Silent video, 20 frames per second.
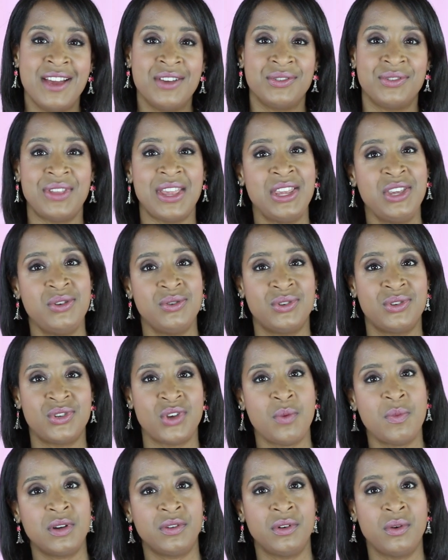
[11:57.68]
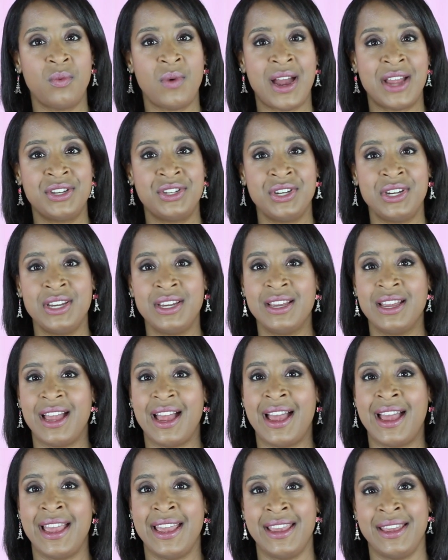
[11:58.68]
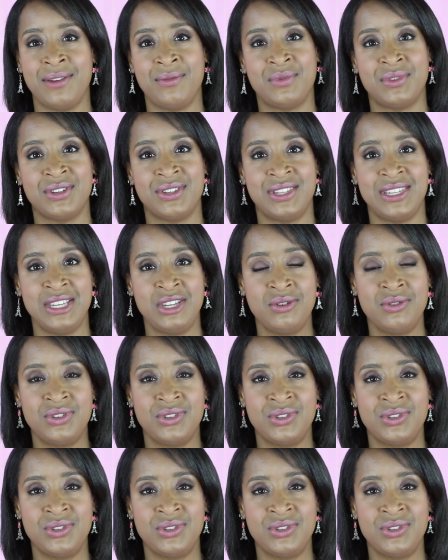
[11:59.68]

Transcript: So thank you so much for watching. I will see you